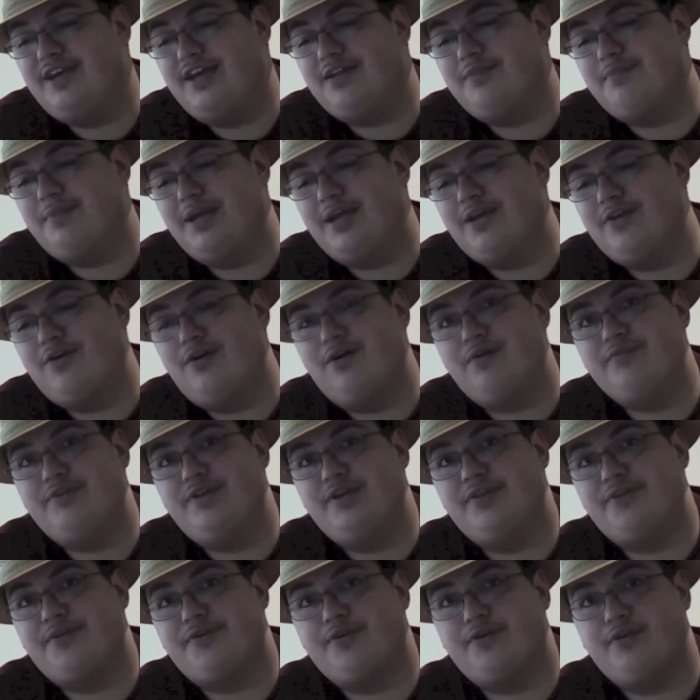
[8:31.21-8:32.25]
Deadman, all
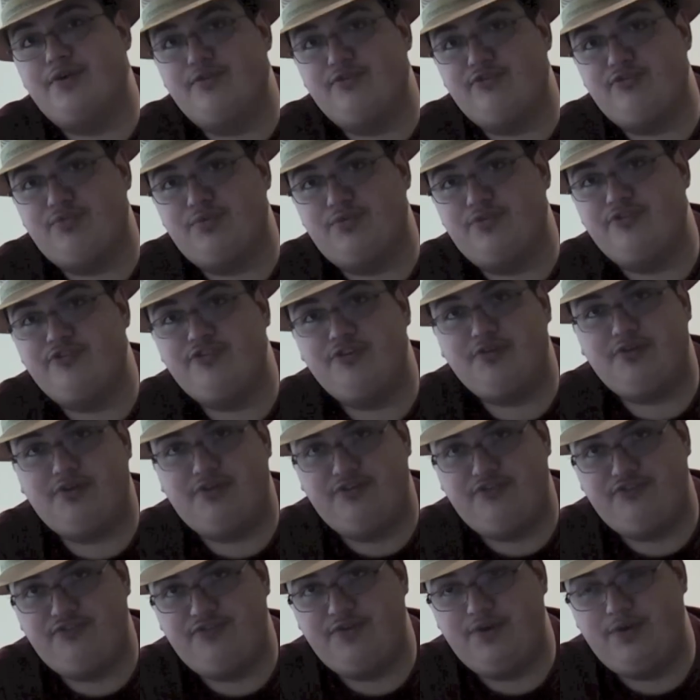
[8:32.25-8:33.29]
the other ghosts were
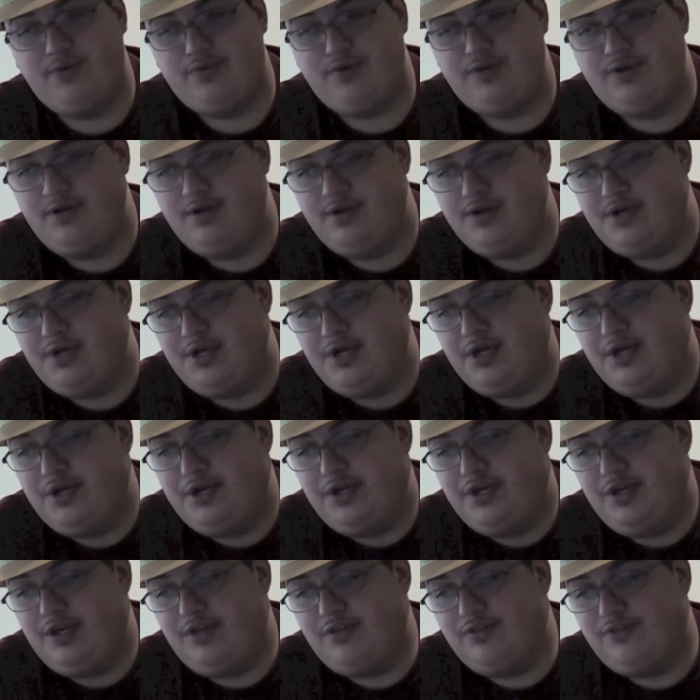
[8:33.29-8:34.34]
circus folk.
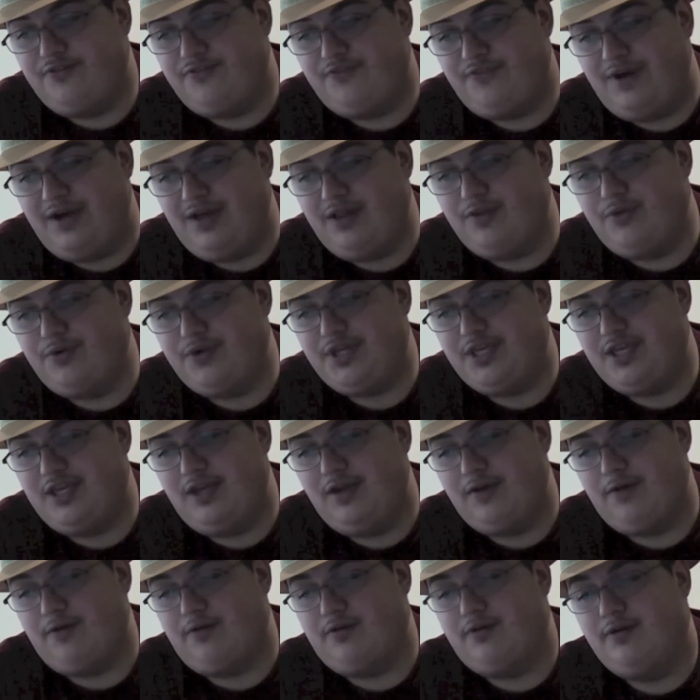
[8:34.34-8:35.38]
In the following
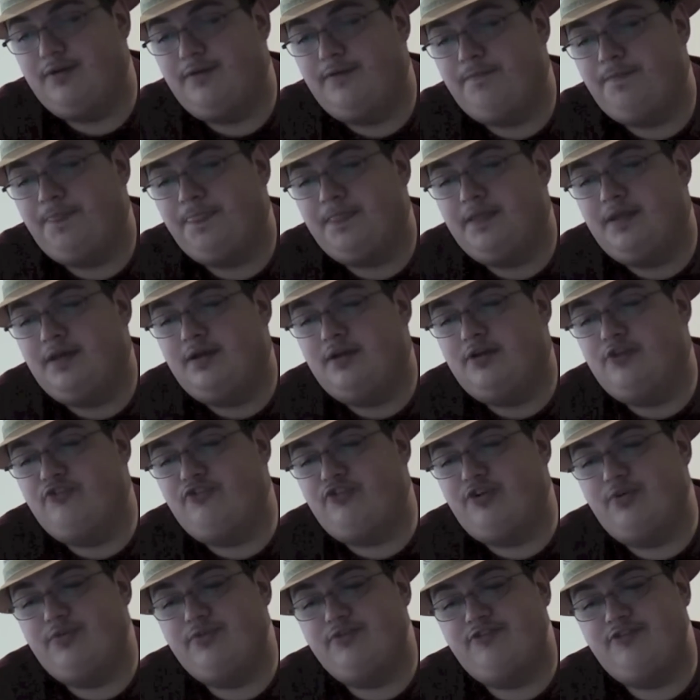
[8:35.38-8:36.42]
year,
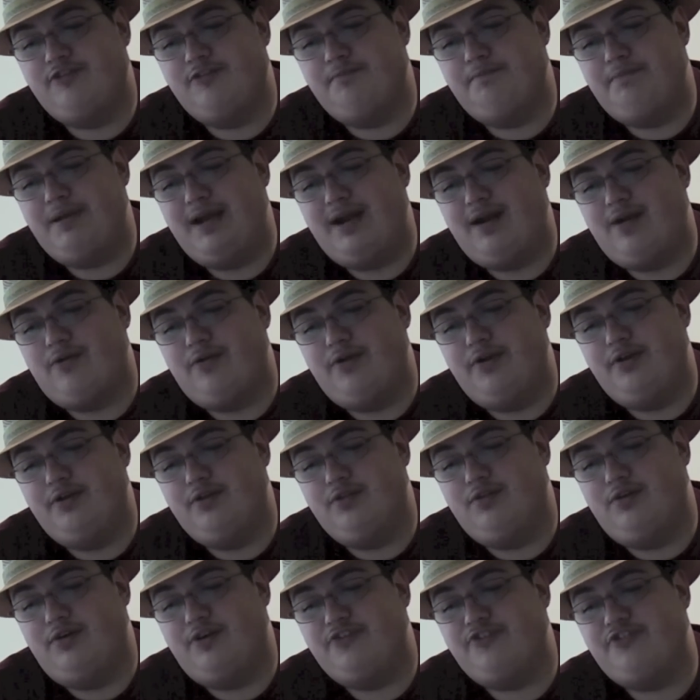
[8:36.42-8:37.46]
Jones and
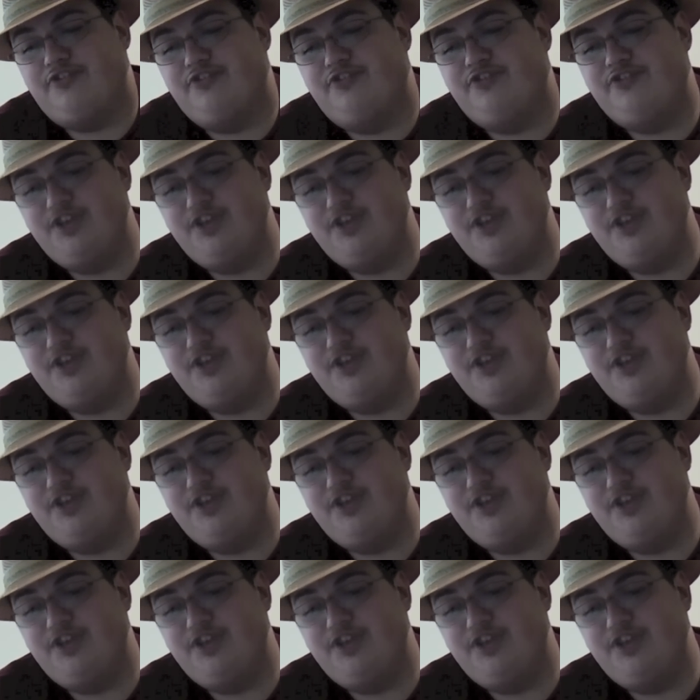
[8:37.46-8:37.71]
Barron launched a